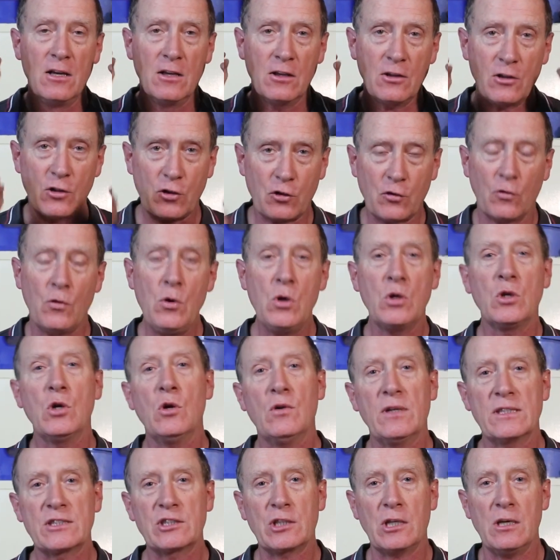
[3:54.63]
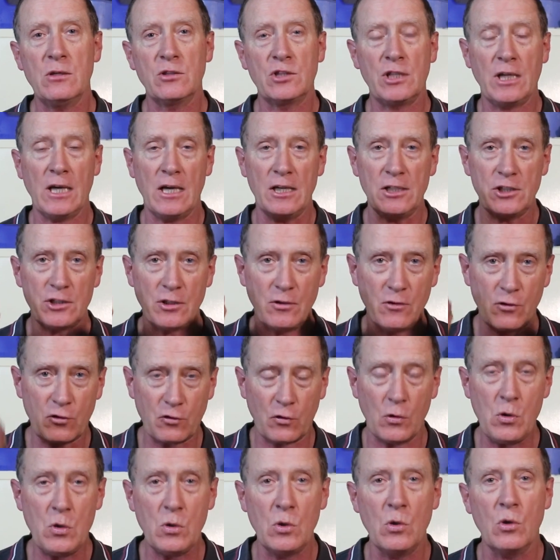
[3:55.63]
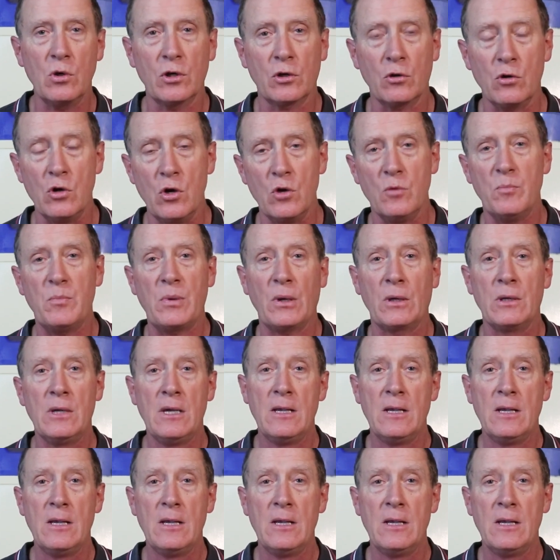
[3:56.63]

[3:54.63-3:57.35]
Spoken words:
through your association, through your group,